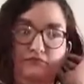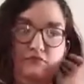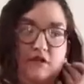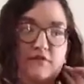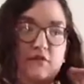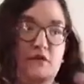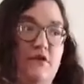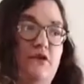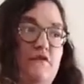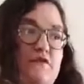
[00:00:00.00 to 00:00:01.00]
If you want to
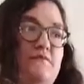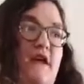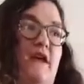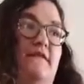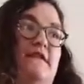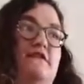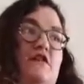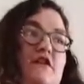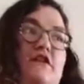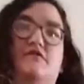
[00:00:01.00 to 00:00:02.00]
use paint that's
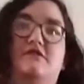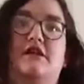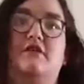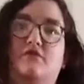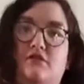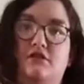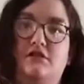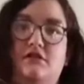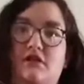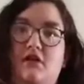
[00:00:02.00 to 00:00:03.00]
already used
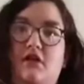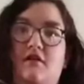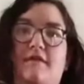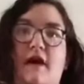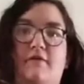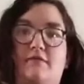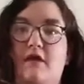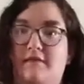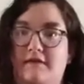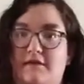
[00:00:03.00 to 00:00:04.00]
outdoors, that would
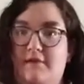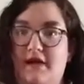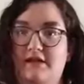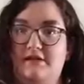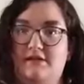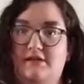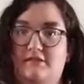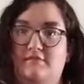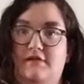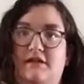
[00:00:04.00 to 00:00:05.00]
probably be the best
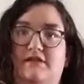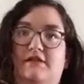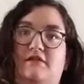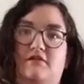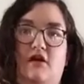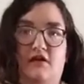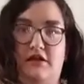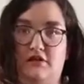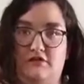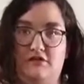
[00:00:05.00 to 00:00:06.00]
because they're already
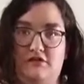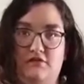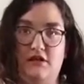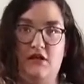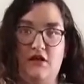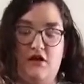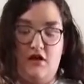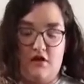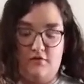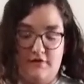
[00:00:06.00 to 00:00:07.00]
used to it.
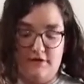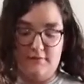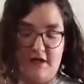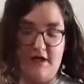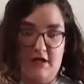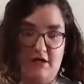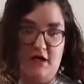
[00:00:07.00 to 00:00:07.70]
Acrylic paint